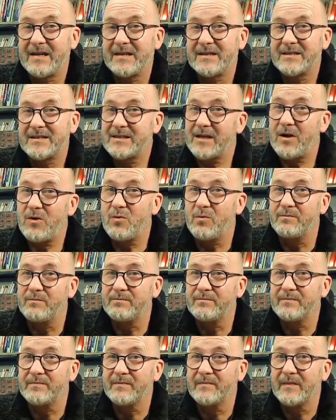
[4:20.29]
So
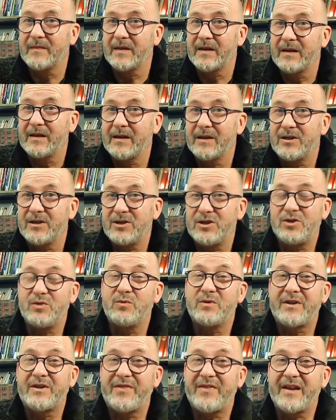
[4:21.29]
you
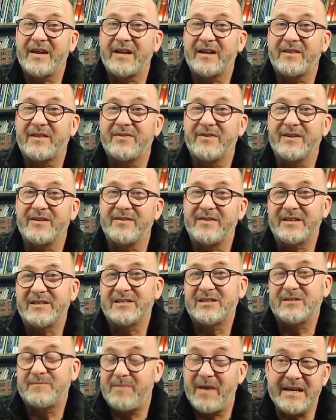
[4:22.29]
would think that this
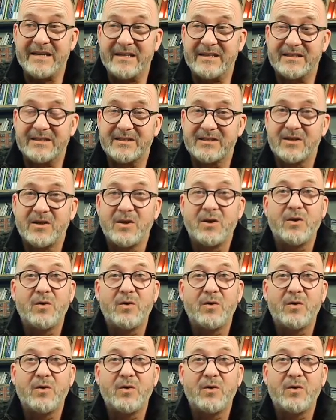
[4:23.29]
space